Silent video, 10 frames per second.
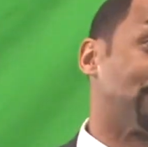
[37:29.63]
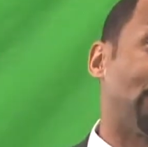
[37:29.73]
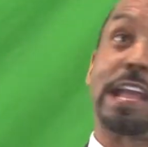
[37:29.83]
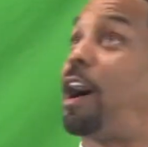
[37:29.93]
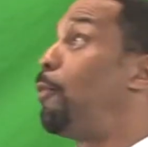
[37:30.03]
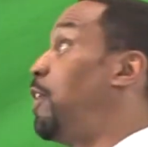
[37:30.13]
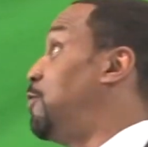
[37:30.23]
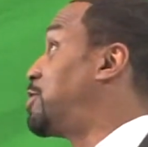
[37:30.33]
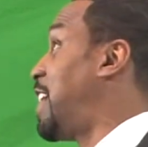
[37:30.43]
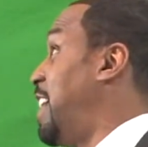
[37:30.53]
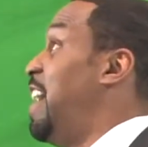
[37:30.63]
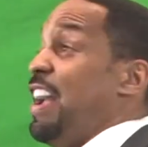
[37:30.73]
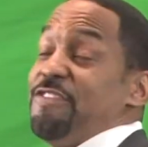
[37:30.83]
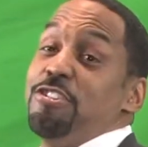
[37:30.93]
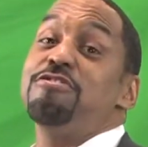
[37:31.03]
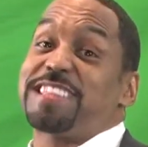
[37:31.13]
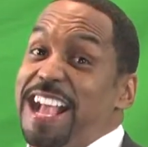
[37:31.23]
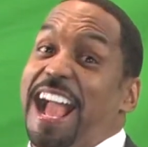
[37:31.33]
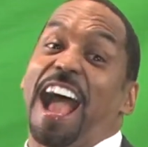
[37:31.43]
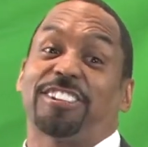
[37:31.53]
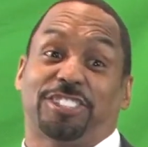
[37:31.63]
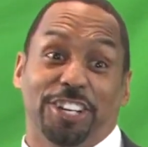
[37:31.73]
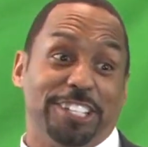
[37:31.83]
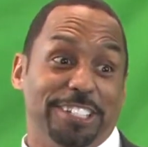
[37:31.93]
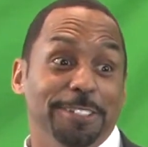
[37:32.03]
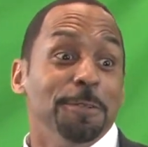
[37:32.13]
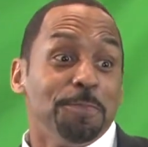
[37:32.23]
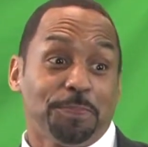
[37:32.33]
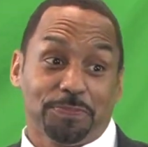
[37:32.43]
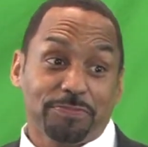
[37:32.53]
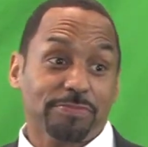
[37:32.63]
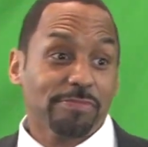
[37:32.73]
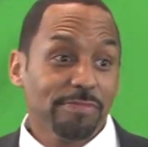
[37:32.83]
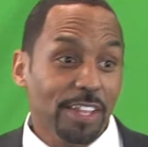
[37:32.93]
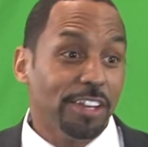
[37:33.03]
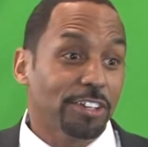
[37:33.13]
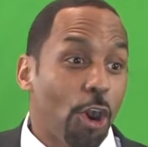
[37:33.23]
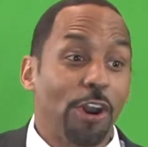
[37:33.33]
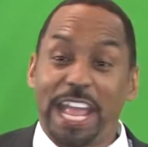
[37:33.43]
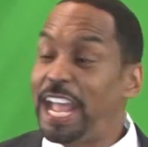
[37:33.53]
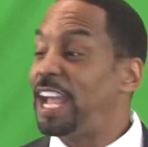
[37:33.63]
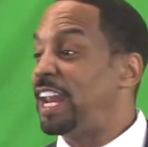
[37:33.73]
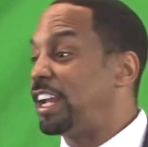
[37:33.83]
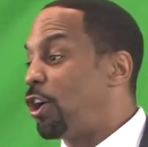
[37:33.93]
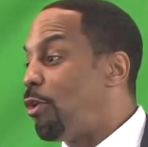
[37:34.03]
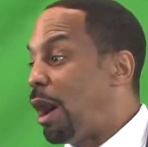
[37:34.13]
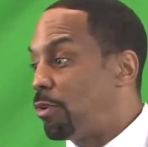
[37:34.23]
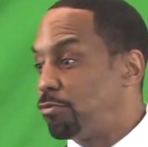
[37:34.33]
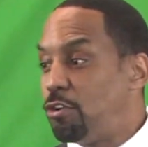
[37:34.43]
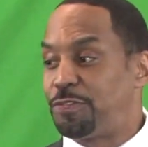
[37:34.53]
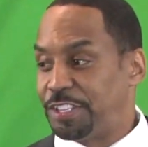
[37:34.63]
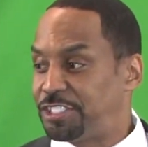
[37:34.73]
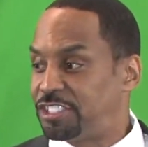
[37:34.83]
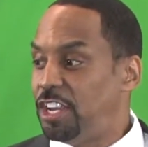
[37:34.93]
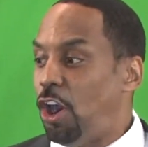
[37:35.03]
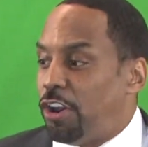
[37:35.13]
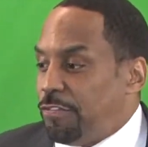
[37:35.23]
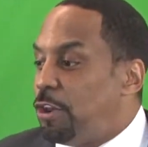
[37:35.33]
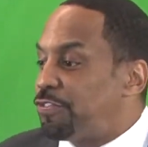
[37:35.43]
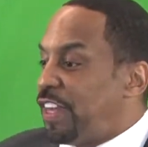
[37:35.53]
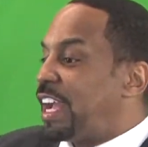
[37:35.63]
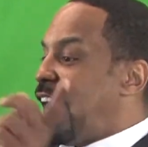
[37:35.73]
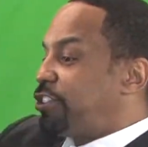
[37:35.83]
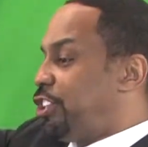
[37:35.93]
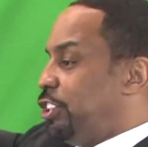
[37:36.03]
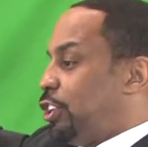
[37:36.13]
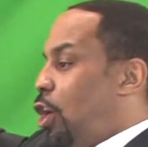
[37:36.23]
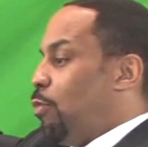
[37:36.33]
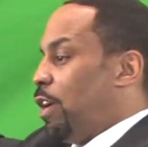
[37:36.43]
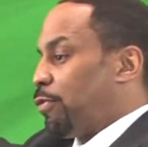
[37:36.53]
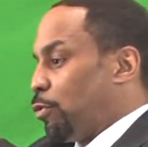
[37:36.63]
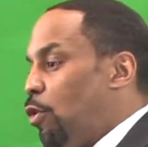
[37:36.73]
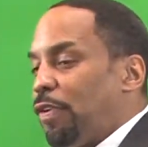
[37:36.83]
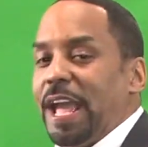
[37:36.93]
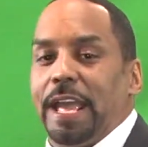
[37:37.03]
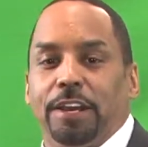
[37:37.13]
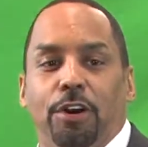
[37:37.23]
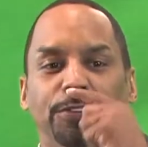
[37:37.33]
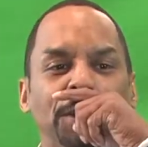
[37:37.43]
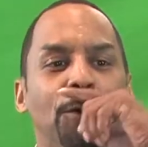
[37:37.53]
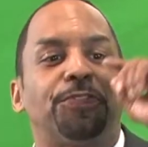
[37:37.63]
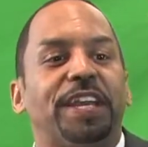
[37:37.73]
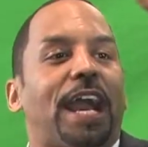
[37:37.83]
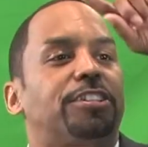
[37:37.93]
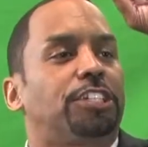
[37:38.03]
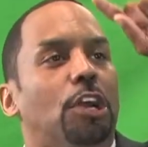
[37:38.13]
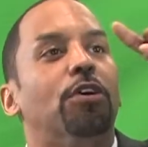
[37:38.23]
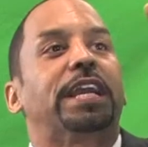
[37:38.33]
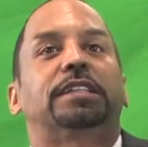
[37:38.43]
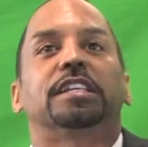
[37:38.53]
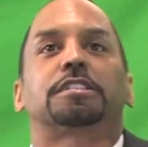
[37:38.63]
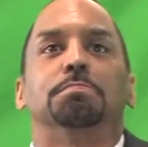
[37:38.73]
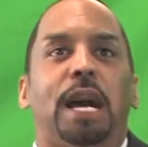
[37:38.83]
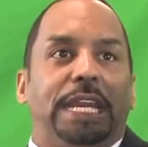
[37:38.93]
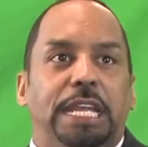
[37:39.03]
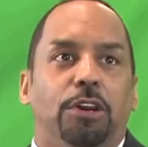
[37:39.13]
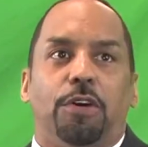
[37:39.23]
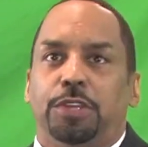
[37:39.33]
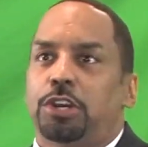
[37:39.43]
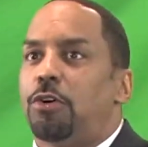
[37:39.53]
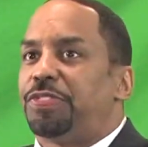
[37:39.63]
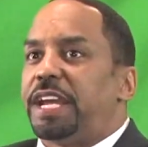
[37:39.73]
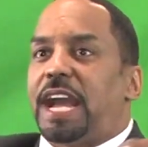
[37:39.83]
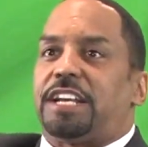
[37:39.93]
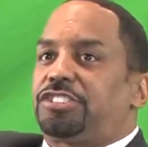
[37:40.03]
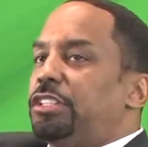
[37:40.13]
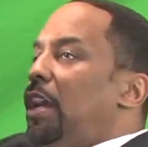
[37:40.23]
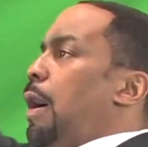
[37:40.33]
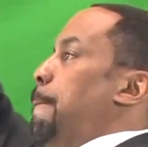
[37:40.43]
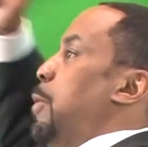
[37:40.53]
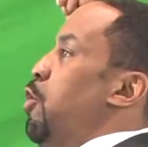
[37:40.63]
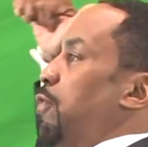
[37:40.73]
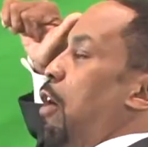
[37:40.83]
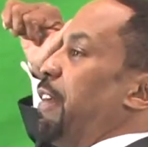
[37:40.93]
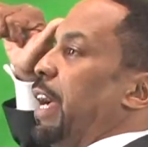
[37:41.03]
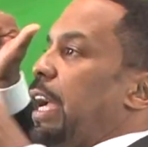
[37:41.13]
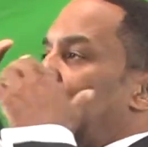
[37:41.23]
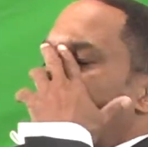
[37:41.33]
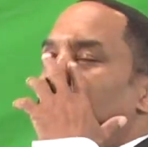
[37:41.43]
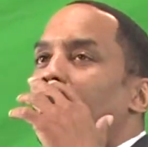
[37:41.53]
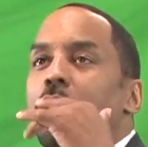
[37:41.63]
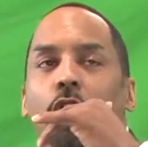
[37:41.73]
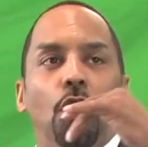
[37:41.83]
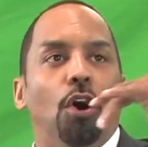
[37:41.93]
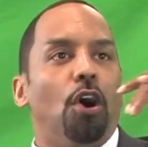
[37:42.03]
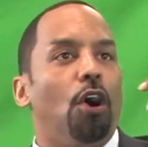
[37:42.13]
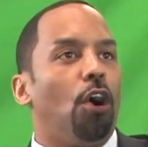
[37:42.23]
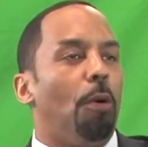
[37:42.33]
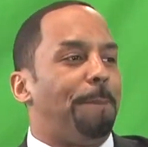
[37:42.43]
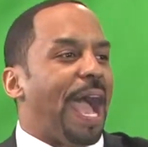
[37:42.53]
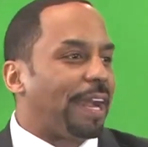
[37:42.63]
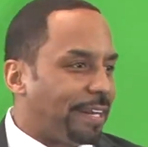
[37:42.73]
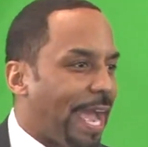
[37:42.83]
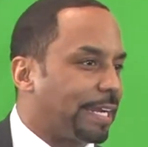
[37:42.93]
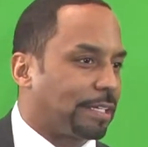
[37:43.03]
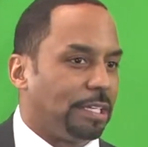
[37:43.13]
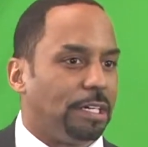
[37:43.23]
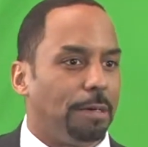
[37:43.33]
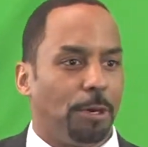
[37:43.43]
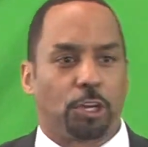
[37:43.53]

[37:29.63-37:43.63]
Okay, God, if you say, if you think I shouldn't go ahead and go out with Rufus, or if you think I shouldn't go with Ruth Ann, or if you don't think I should go get this money, or if you don't think I should move over here, or or, or, or buy the nightclub or